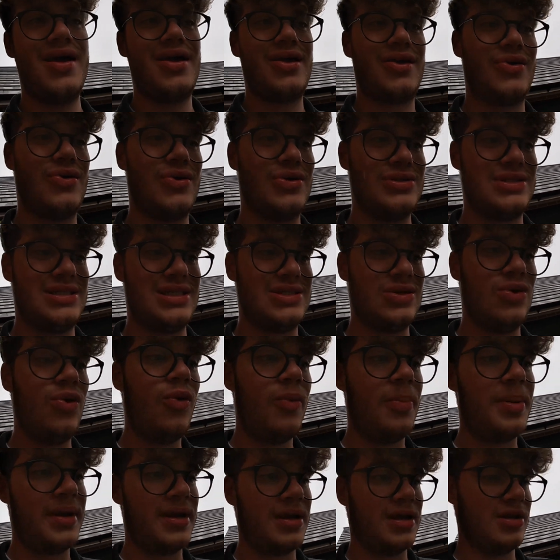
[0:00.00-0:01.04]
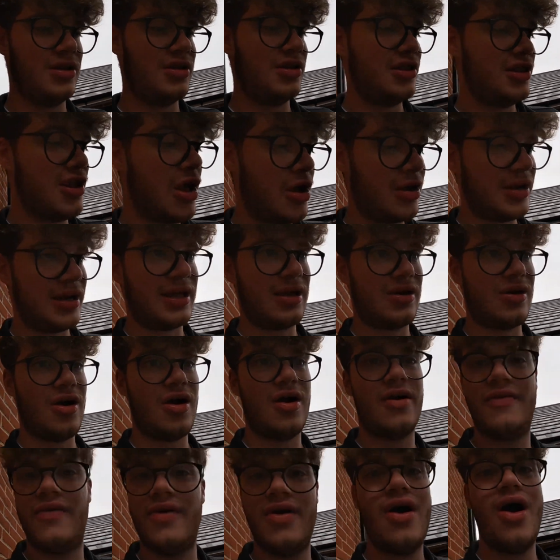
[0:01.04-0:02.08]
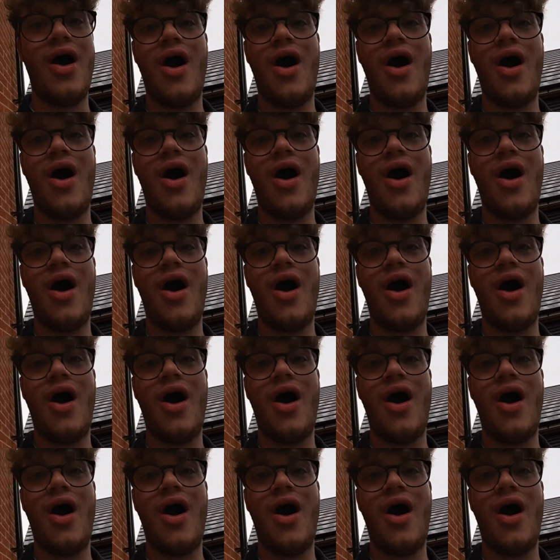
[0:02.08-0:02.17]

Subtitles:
because it's all been a learning curve.